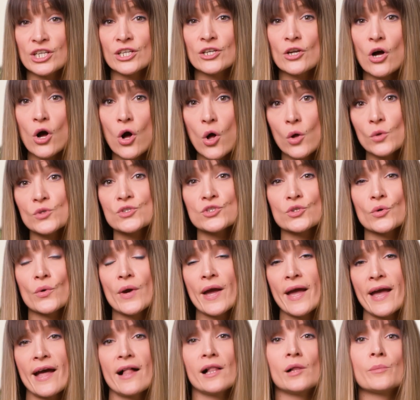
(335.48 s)
can also
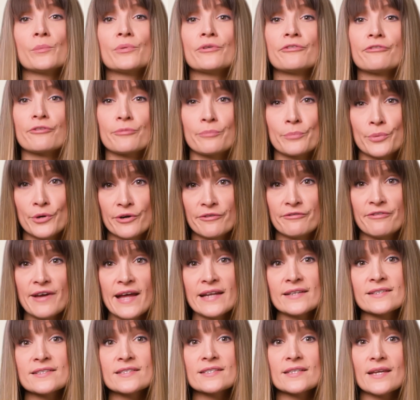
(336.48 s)
help
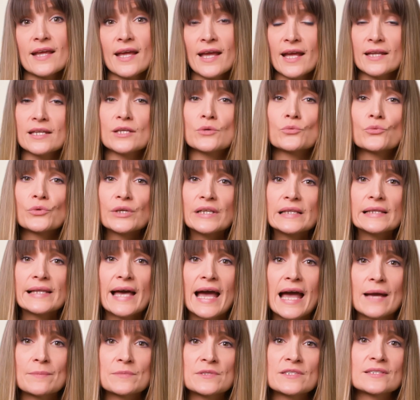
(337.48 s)
prevent any
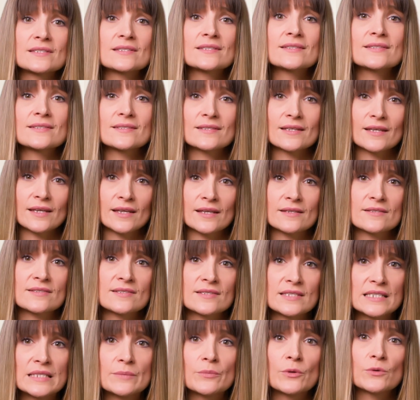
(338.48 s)
relapses in
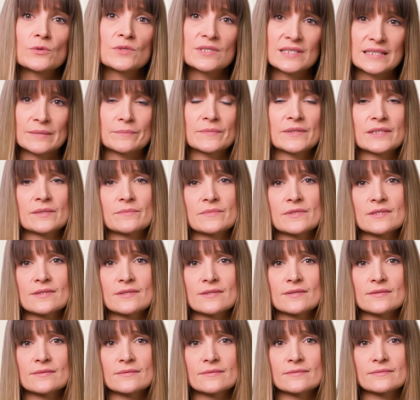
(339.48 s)
SIBO
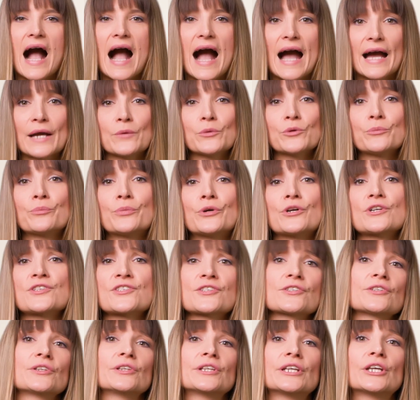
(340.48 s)
symptoms. I would
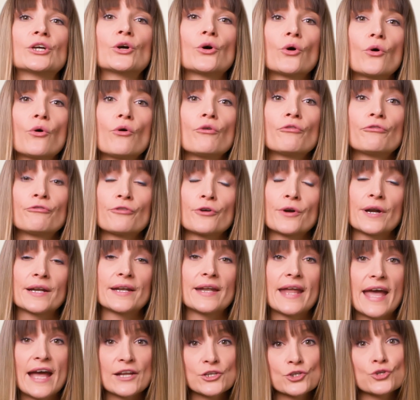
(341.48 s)
personally go for a
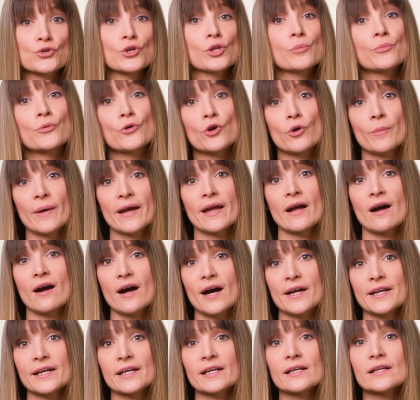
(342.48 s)
natural
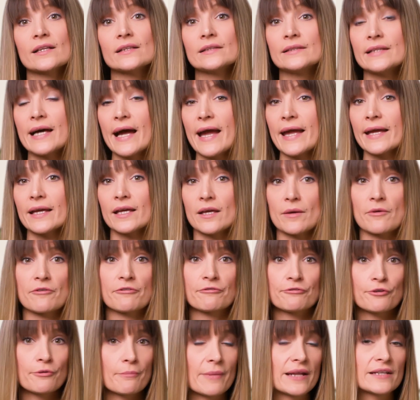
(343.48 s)
probiotic like
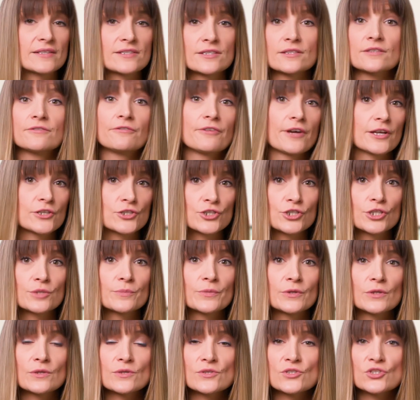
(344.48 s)
fermented
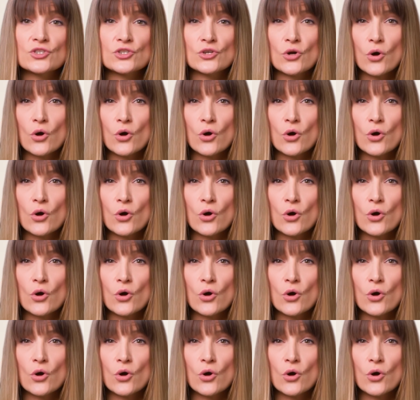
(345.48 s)
vegetables